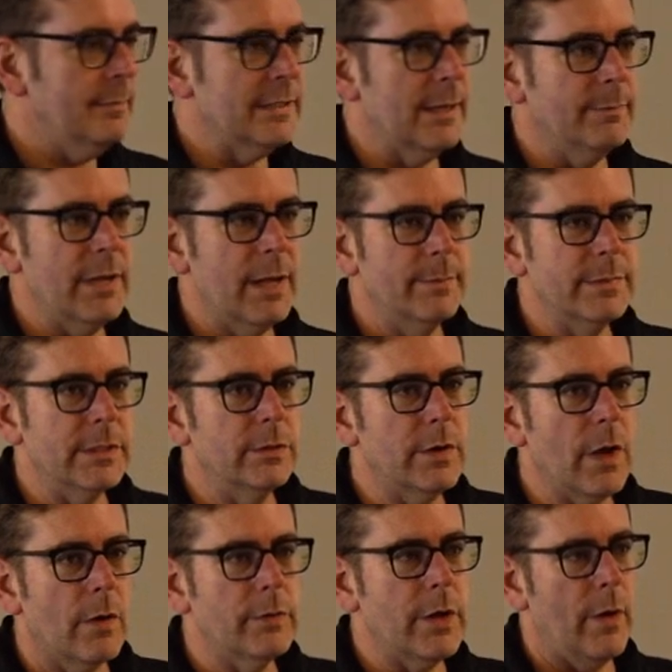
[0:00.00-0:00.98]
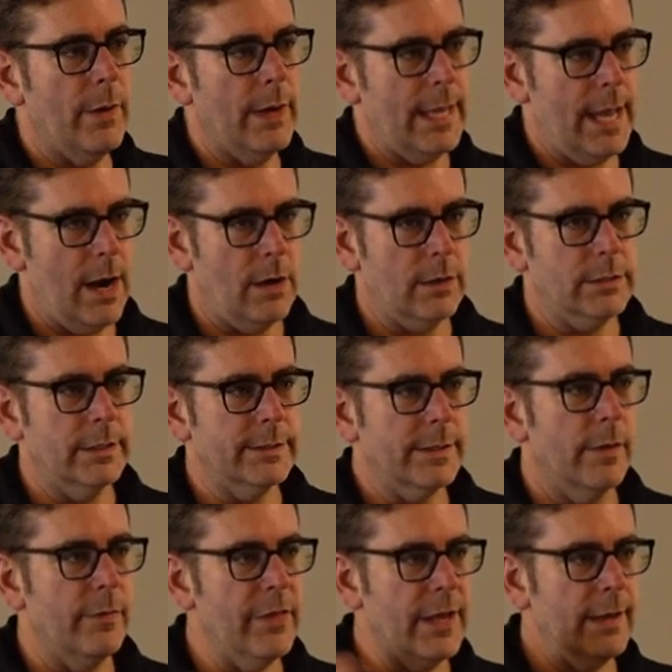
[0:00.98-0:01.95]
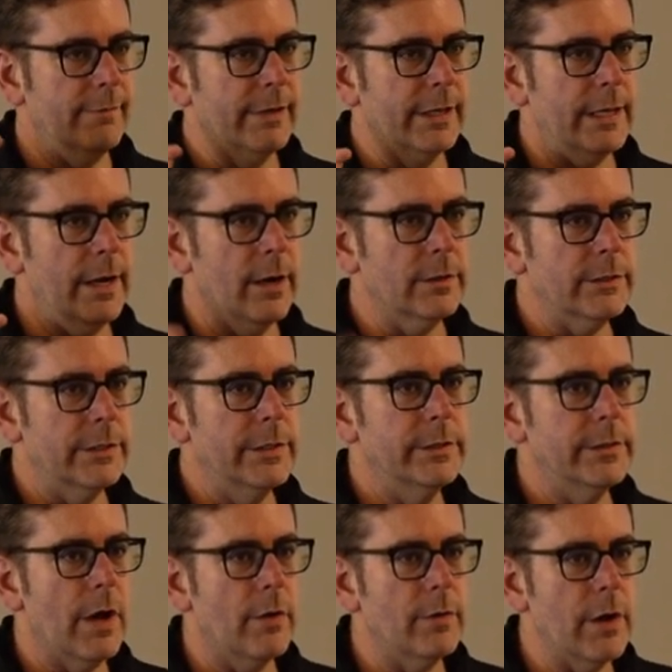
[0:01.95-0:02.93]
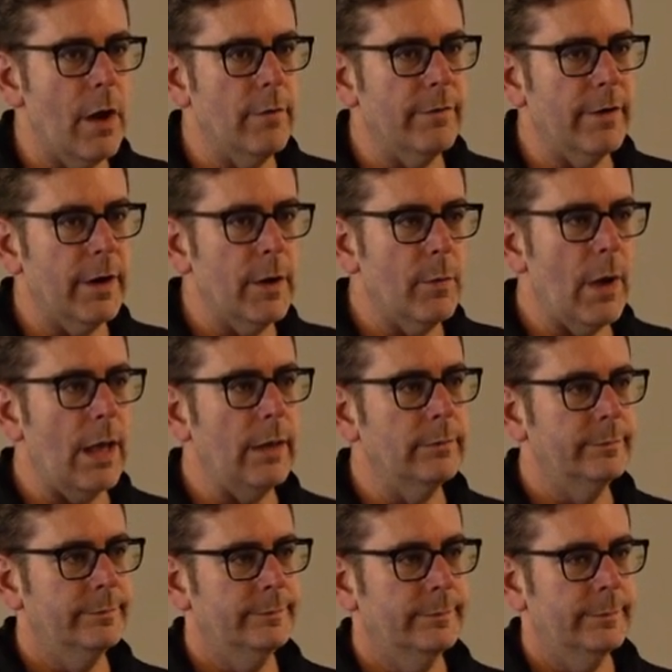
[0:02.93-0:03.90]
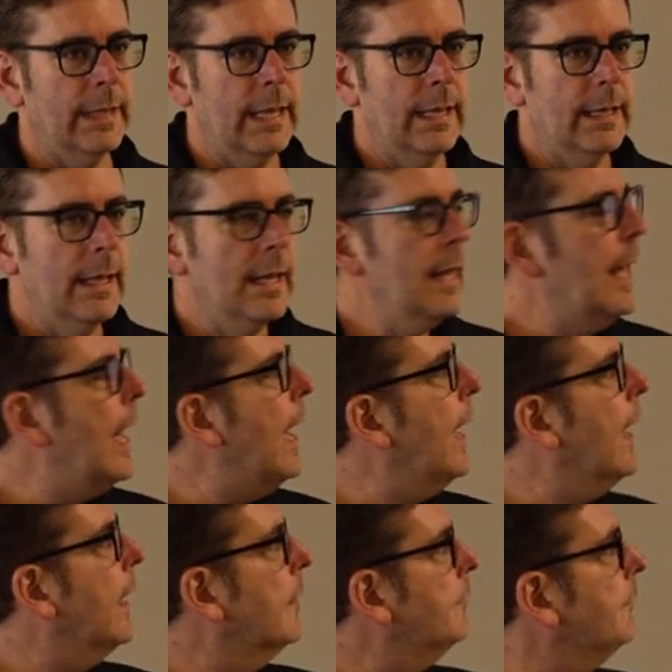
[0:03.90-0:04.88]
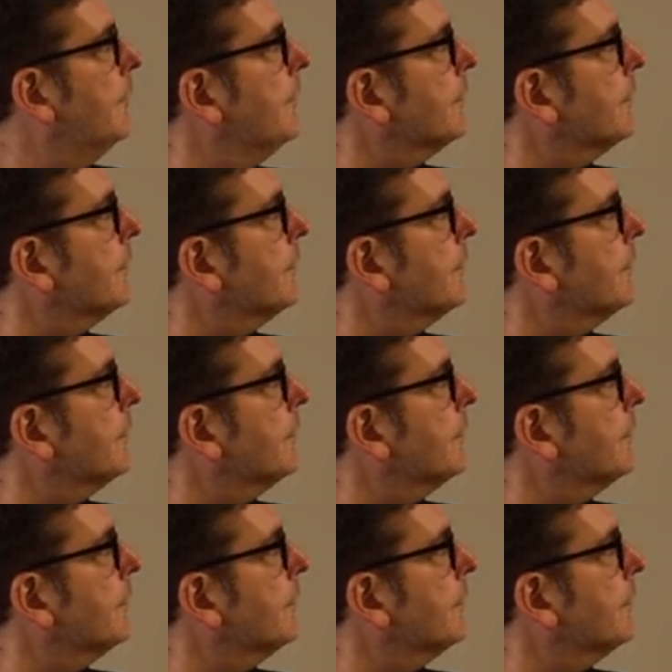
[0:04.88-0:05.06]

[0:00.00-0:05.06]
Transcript: Sometimes you don't know a character, so think of a character you don't know very well. Um,